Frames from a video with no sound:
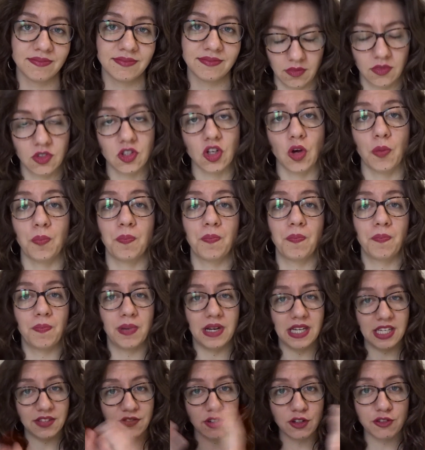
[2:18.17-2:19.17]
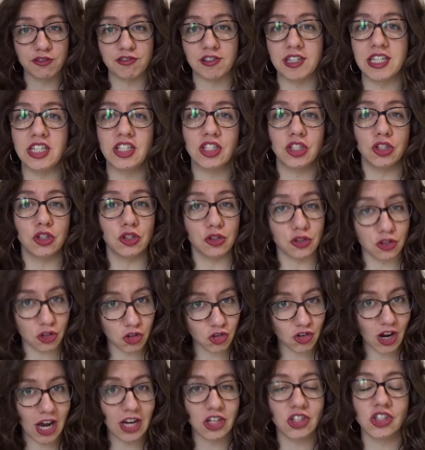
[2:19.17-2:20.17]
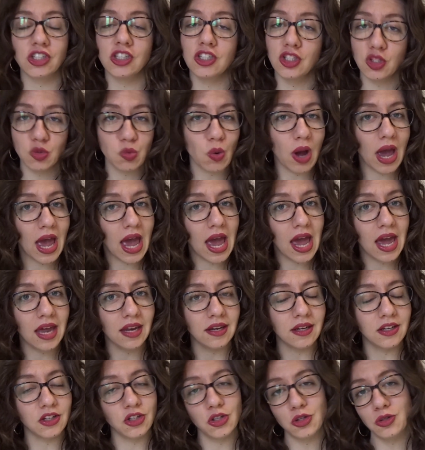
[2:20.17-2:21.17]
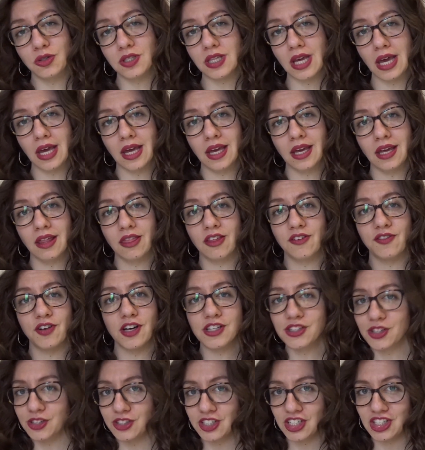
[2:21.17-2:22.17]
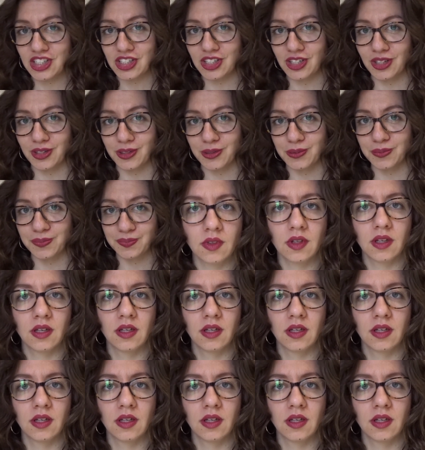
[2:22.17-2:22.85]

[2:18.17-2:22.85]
So please feel free to use contractions when using the first conditional.